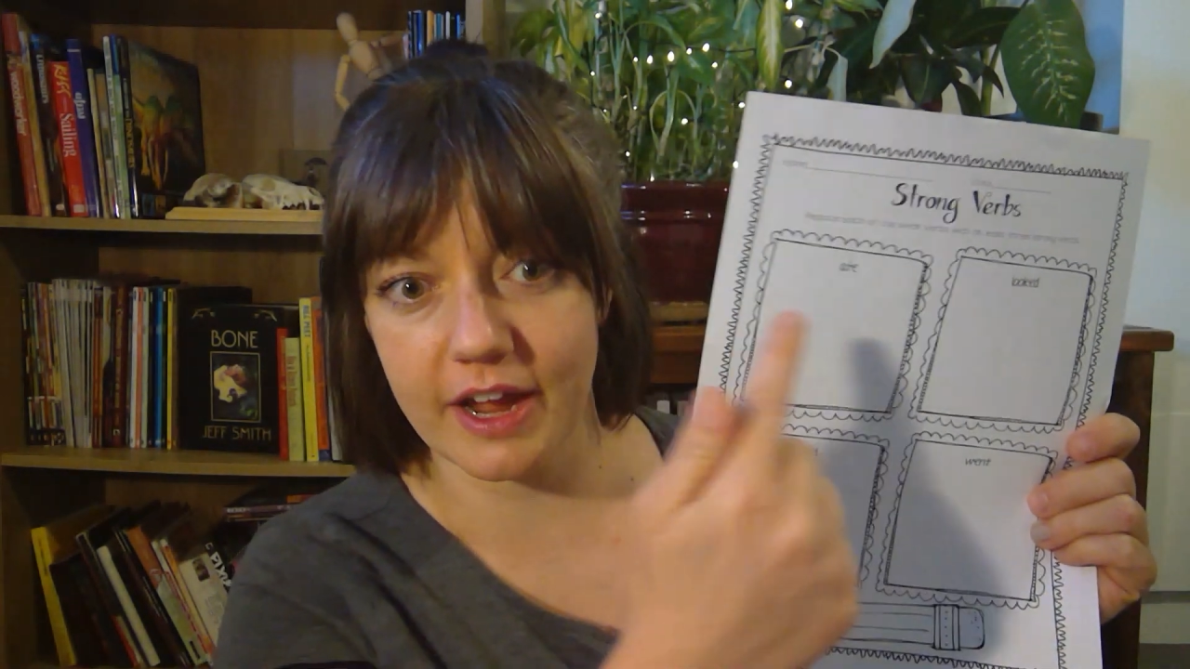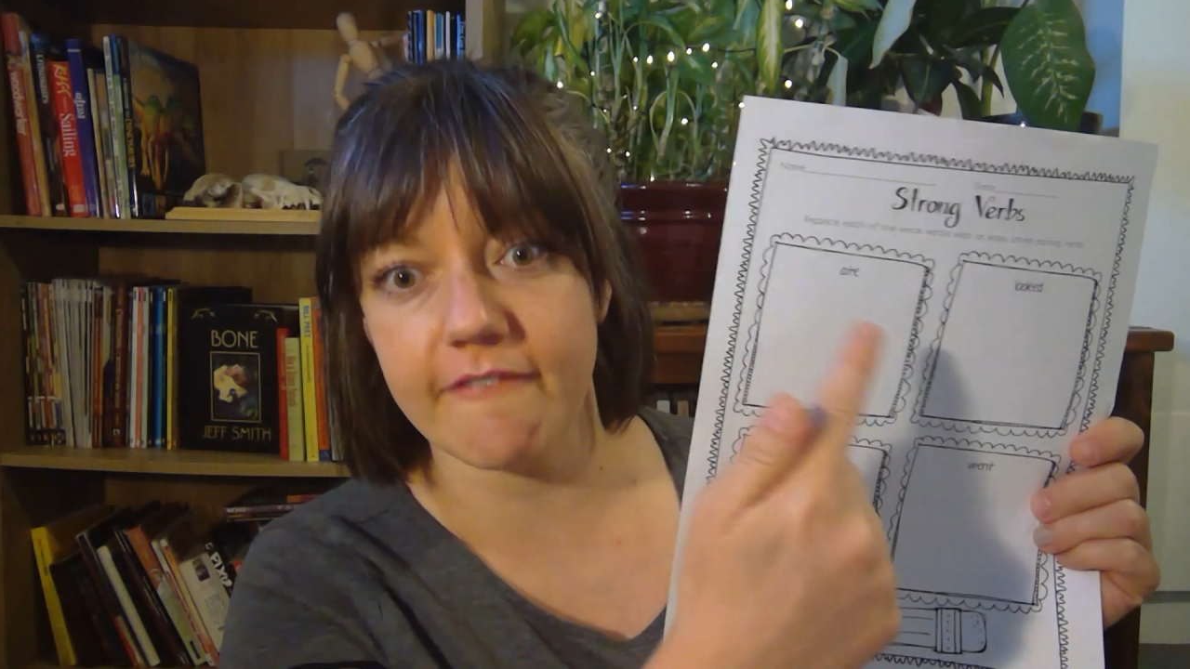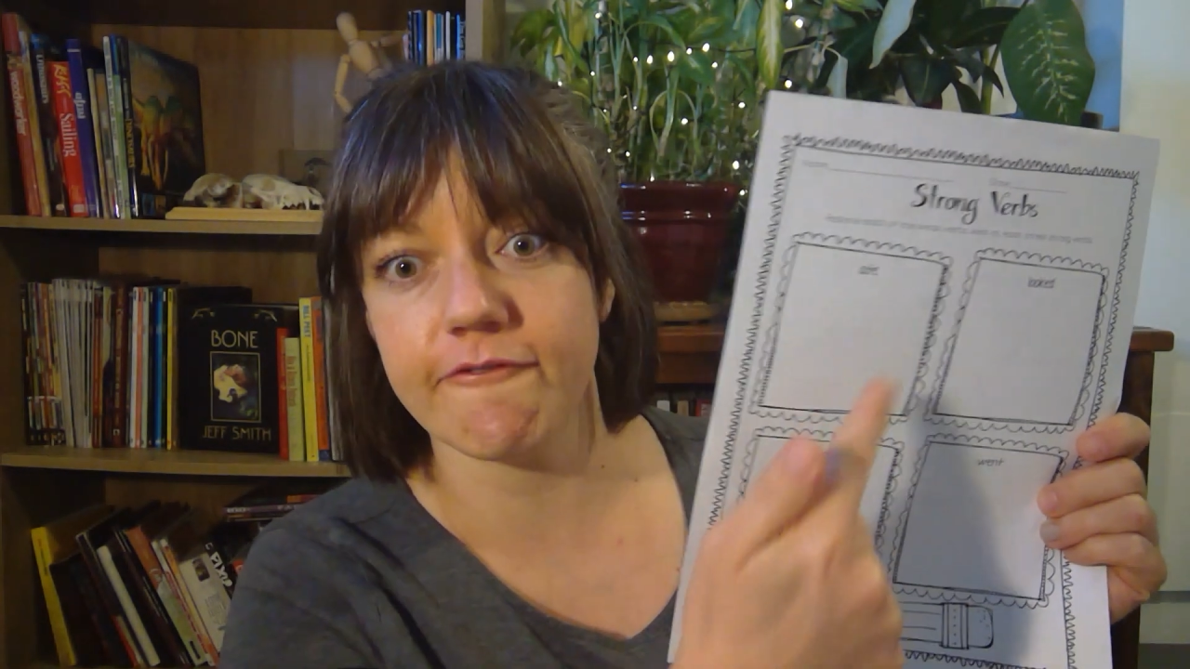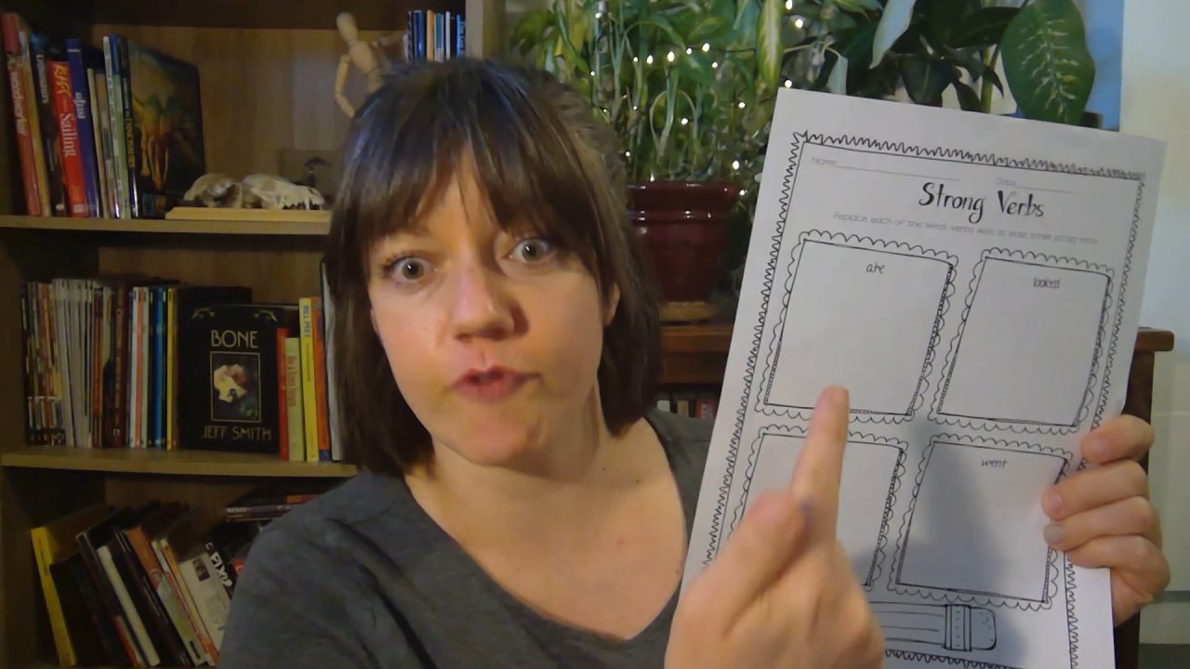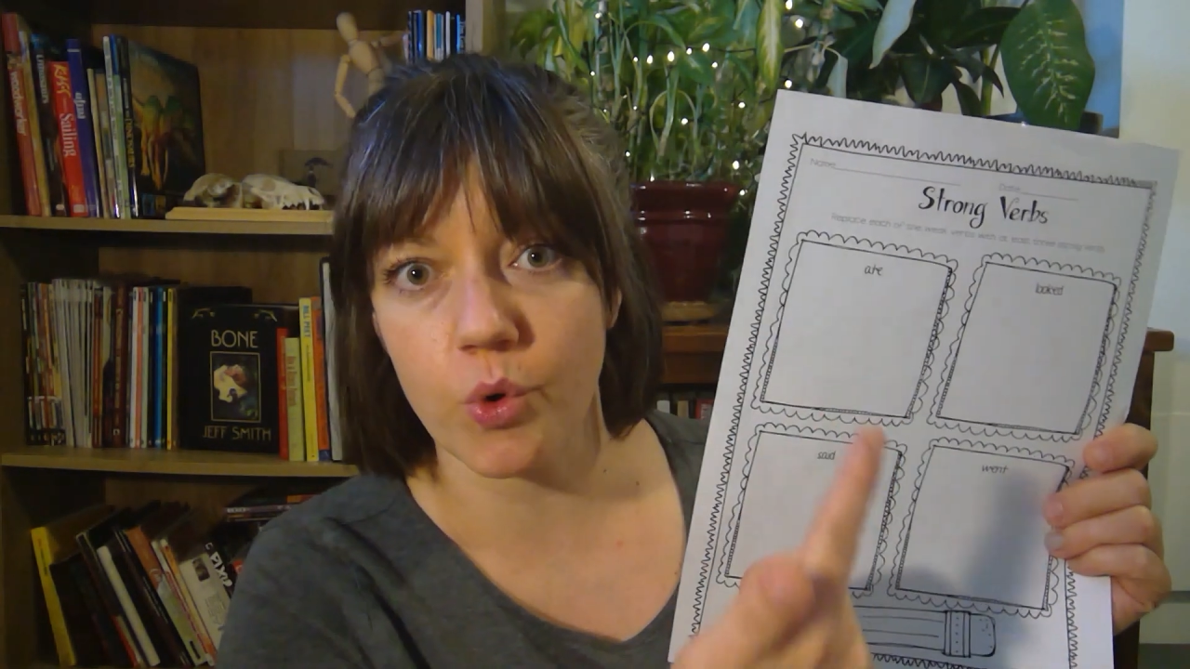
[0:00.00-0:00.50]

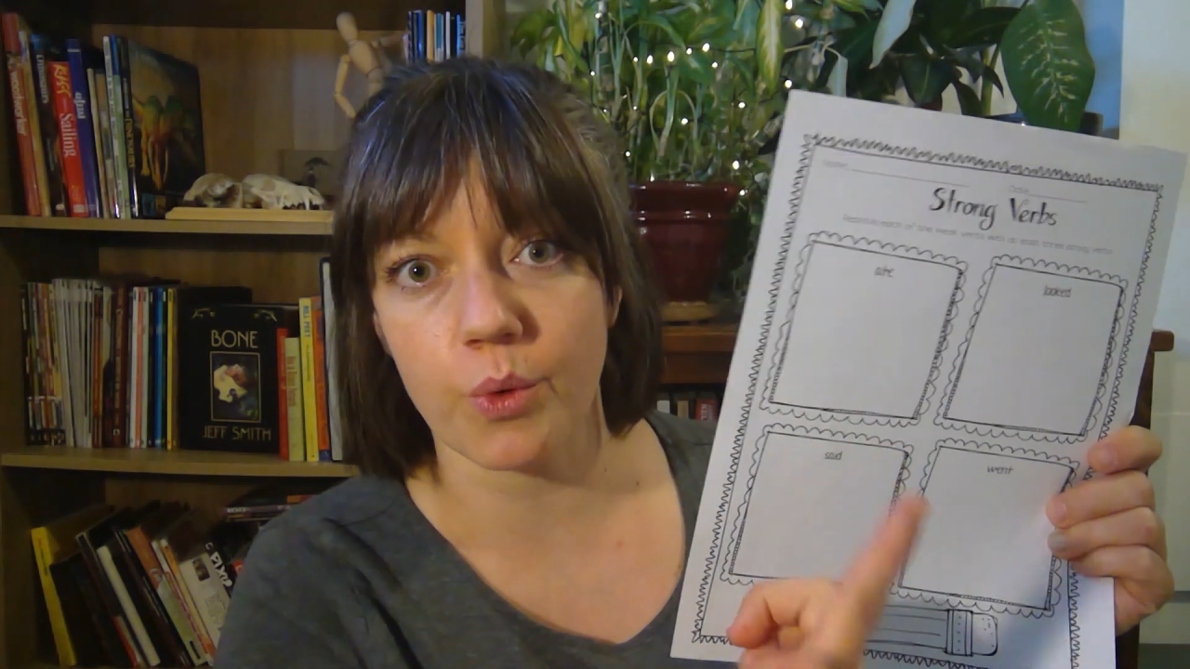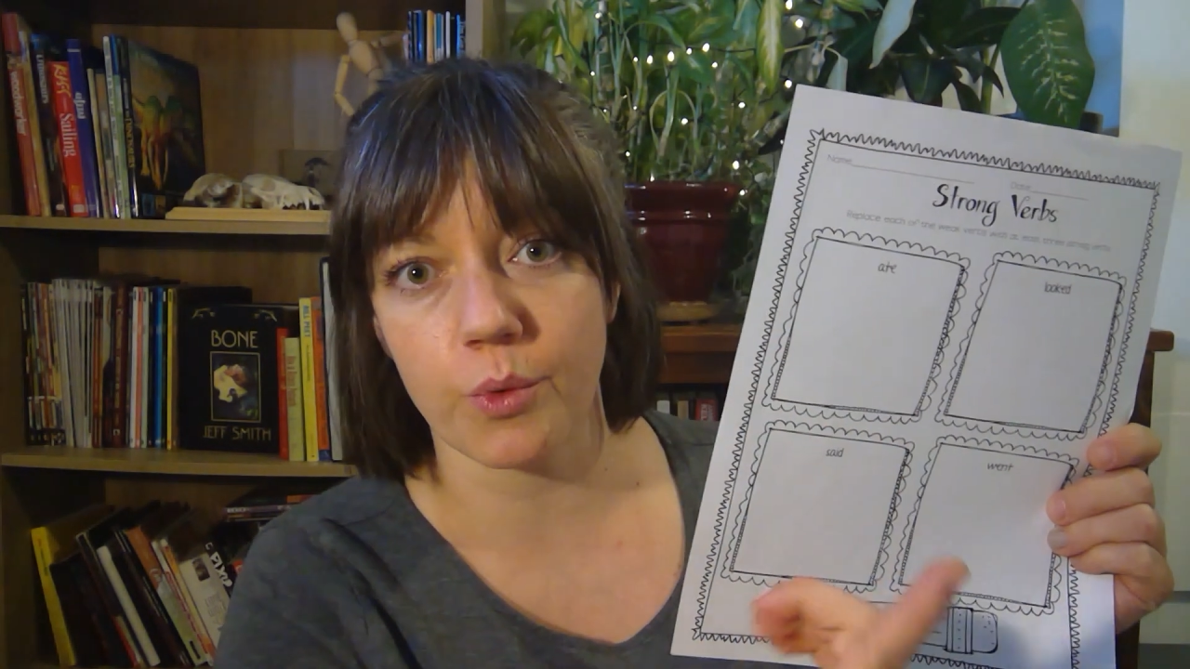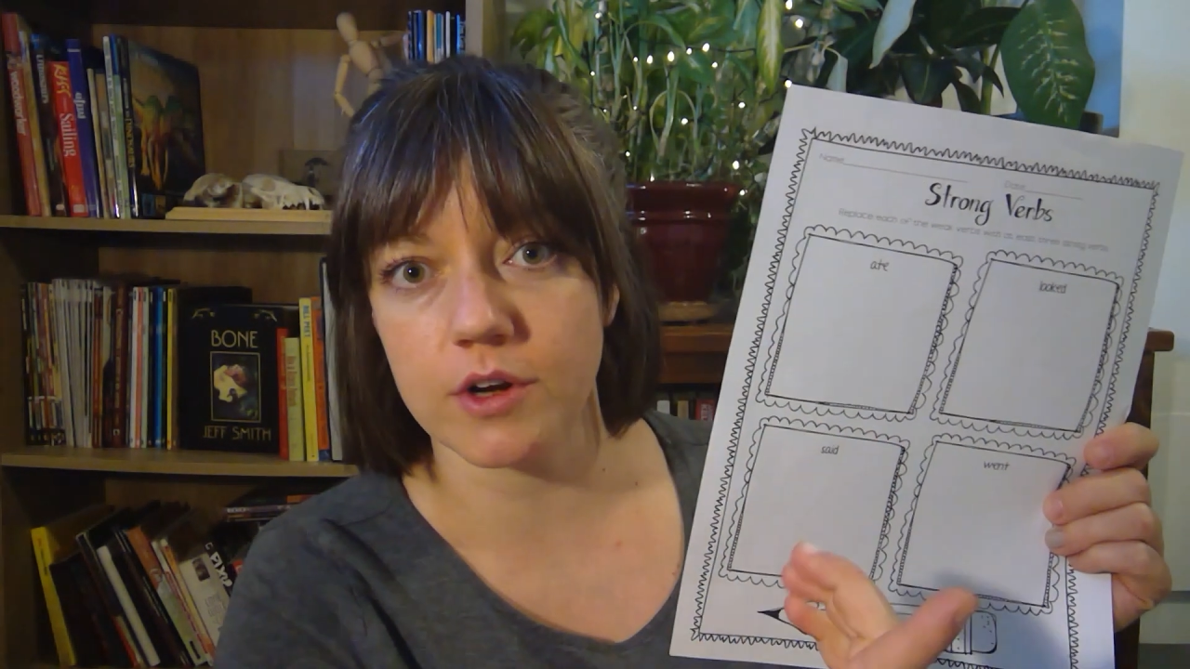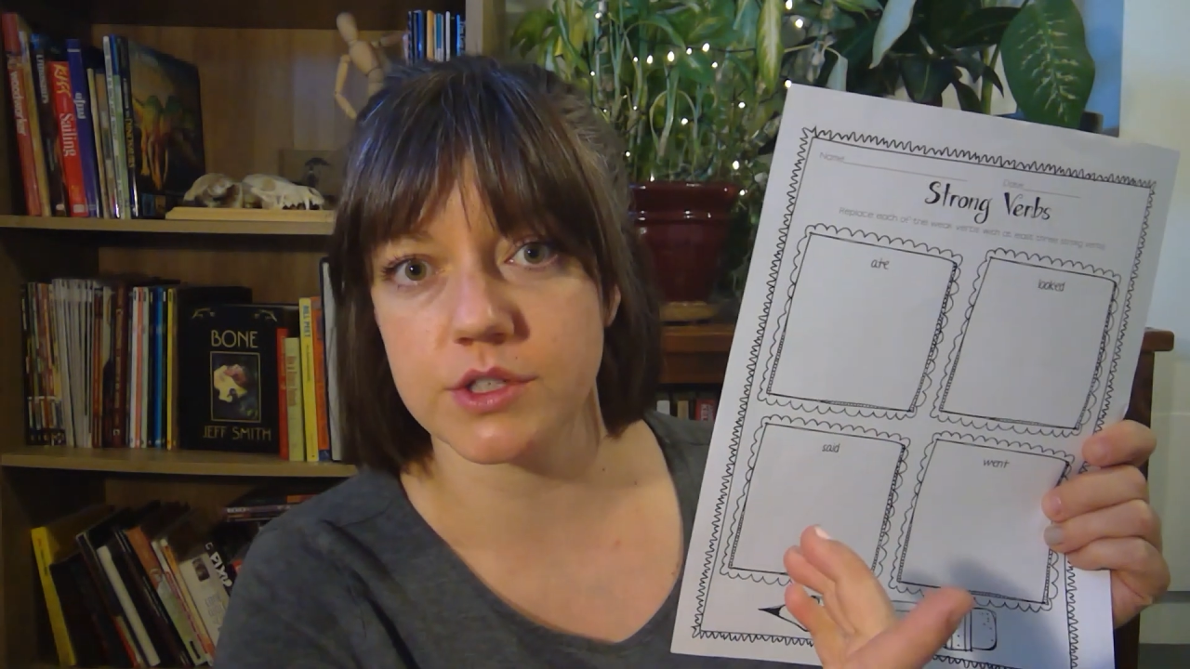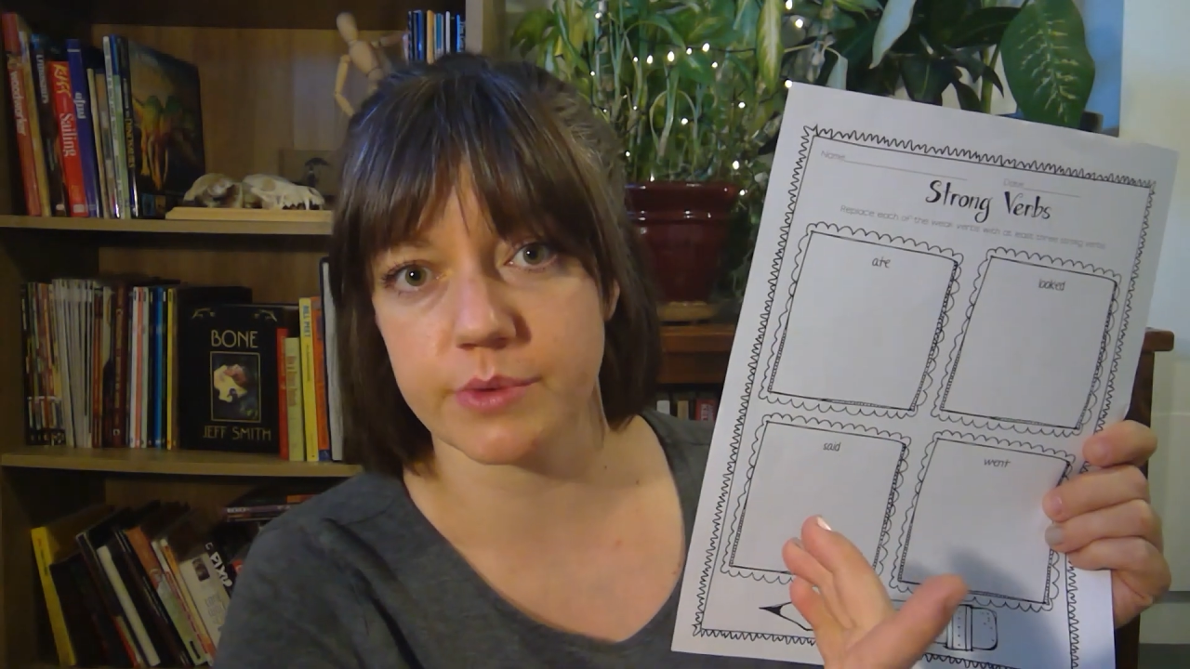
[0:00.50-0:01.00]
have 4
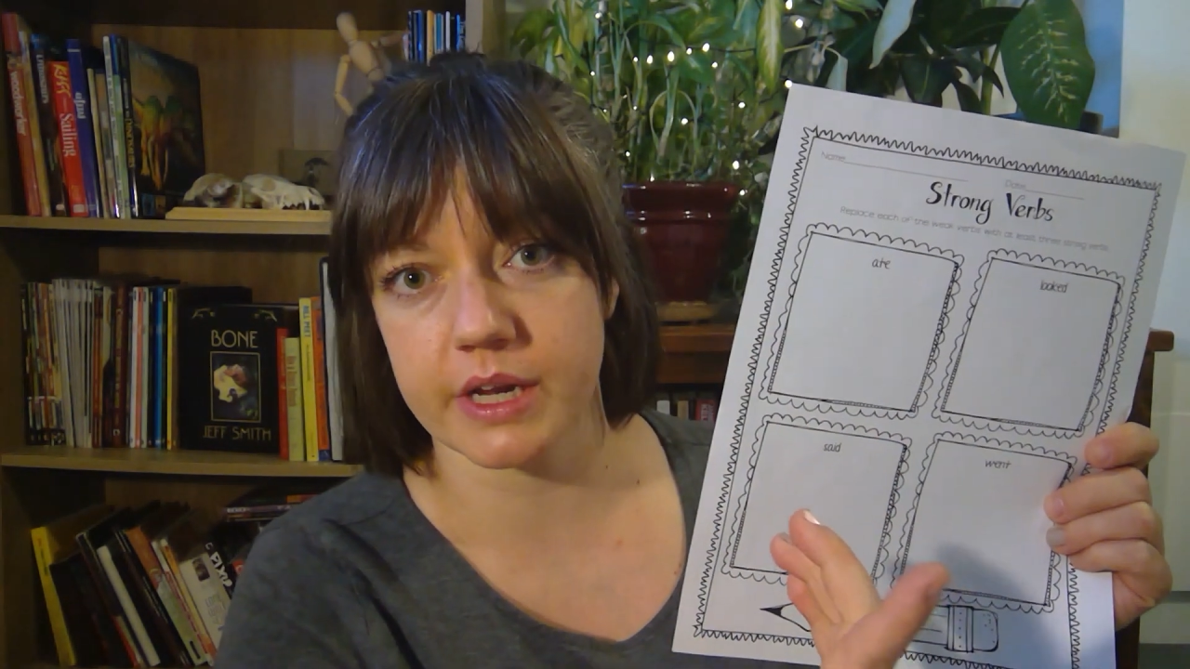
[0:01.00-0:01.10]
words